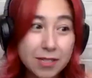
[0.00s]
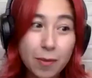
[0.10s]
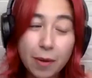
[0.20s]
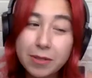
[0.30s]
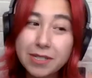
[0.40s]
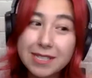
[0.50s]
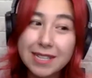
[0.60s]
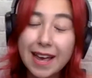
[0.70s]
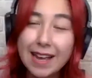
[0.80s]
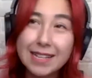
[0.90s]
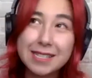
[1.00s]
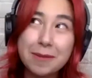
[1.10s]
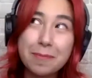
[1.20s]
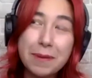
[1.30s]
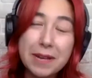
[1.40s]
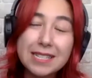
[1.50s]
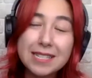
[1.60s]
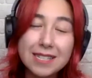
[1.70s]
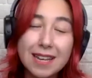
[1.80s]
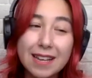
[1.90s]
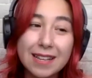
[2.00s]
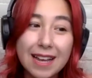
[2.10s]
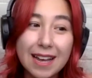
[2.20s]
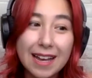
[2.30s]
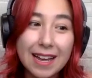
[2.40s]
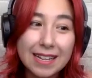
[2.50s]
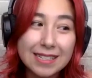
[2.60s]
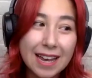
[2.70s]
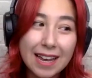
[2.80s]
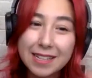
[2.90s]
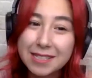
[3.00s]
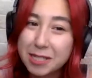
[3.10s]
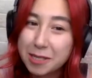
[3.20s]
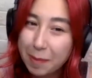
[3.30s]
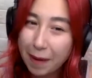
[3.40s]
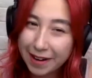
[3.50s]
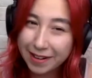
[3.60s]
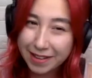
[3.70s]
what would you say is the biggest thing that Taylor's inspired in